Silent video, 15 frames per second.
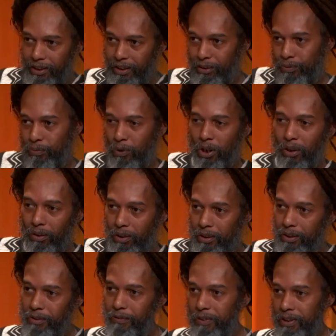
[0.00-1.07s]
this world,
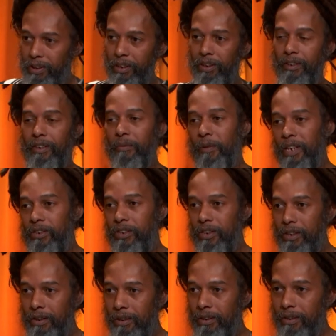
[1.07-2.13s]
this physical dimension,
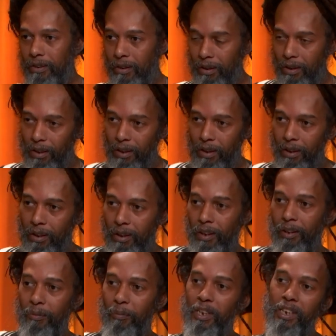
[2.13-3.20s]

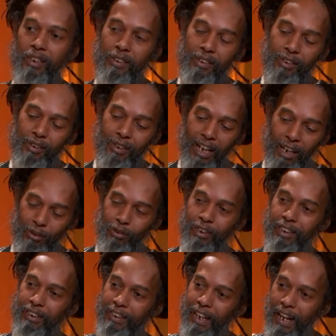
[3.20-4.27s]
means to actually
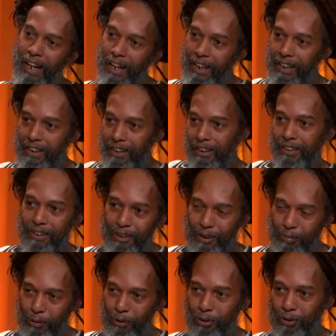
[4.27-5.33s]
die in the
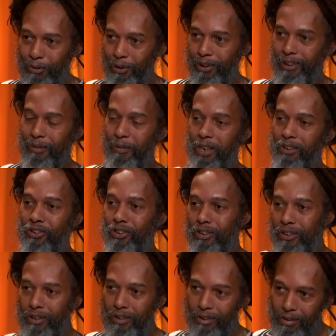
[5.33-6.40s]
spiritual dimension.
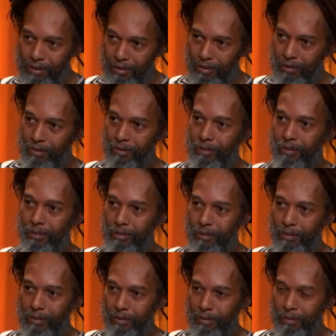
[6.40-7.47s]

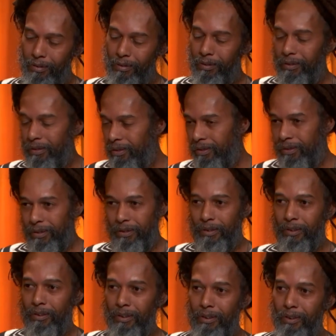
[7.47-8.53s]
Hmm.
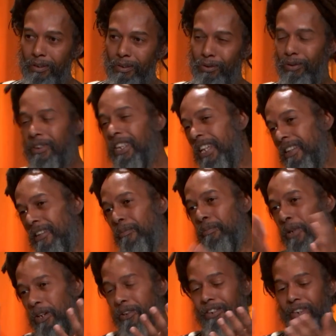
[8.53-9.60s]
So death and
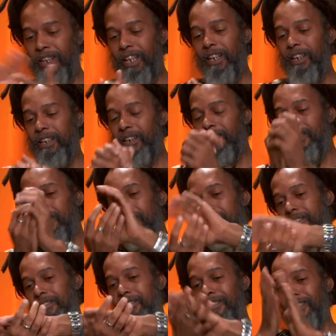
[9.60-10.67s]
birth are like,
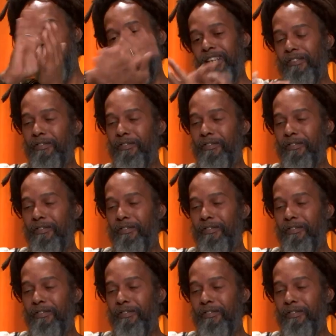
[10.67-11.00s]
like